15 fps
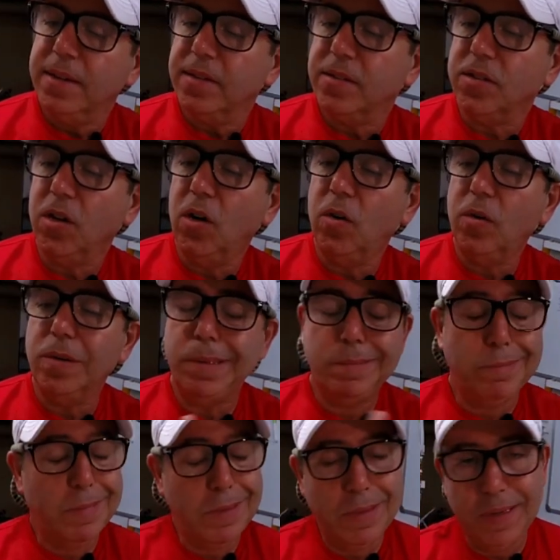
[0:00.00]
So
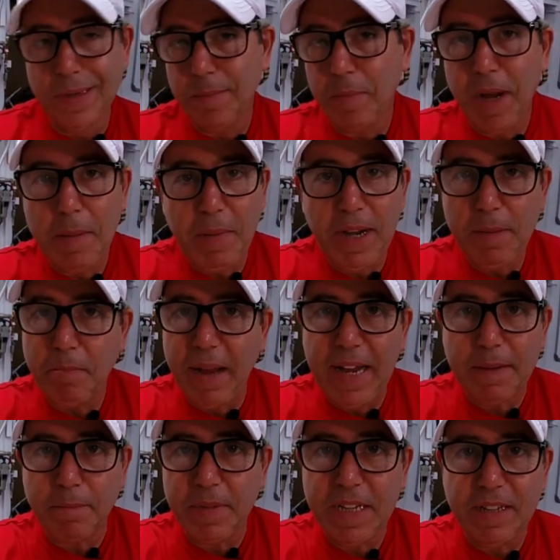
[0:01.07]
in my mind,
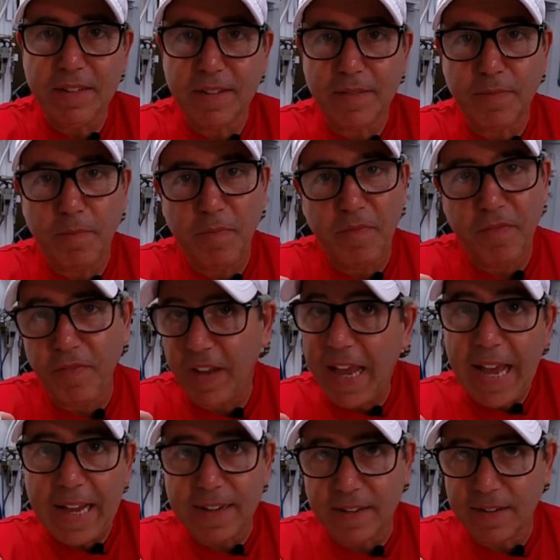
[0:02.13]
matte means
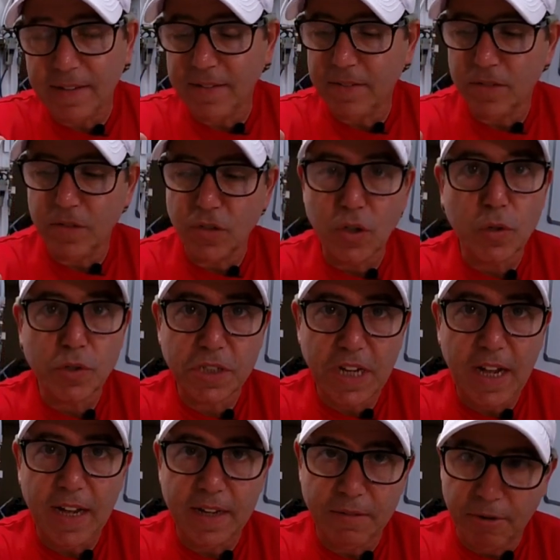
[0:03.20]
flat or no
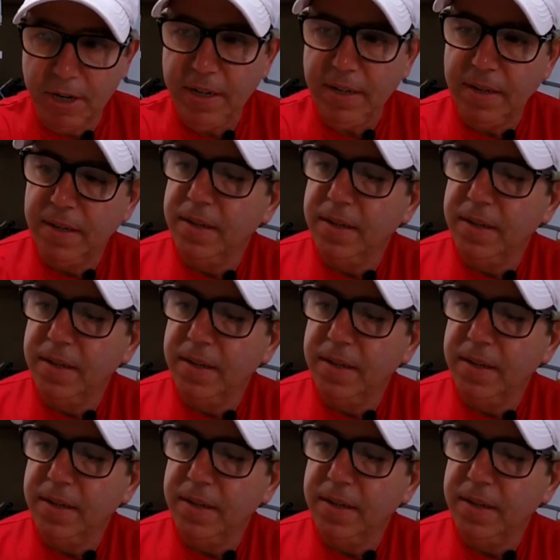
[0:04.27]
shine, right?